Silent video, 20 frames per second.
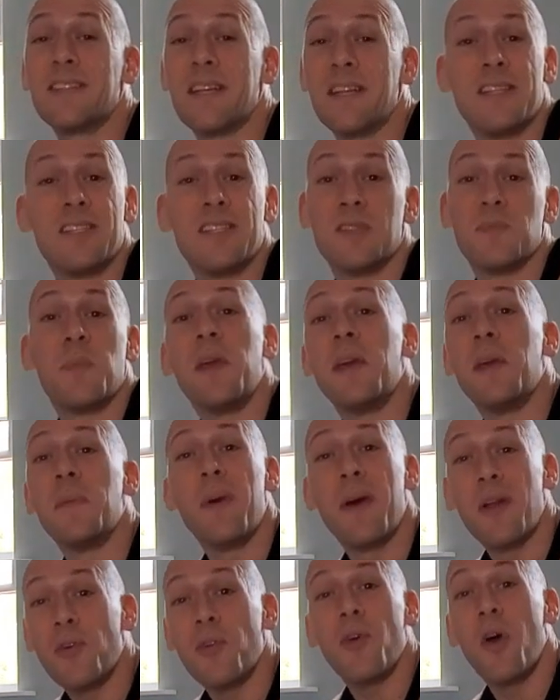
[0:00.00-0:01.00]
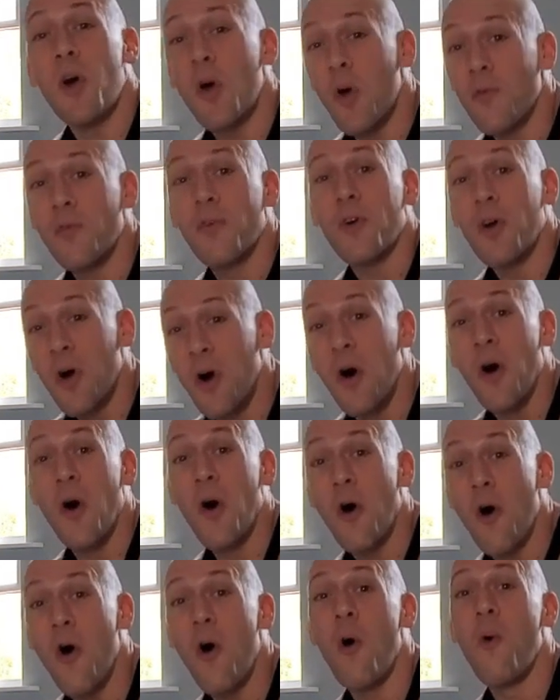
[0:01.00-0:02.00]
going to just be a better
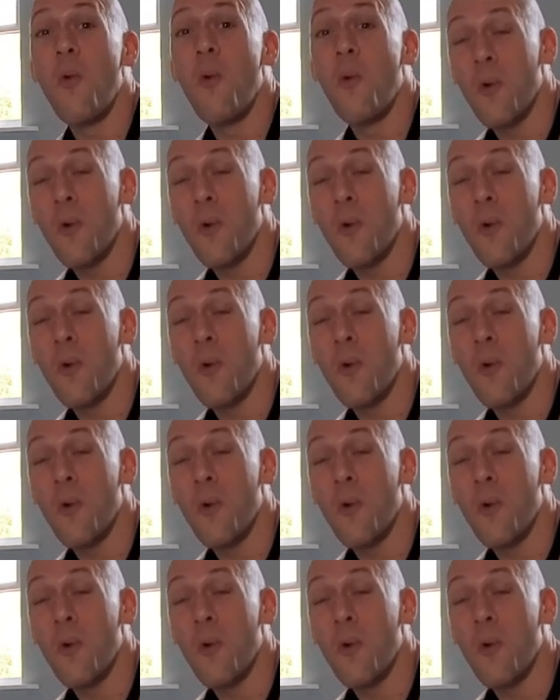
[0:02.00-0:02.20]
overall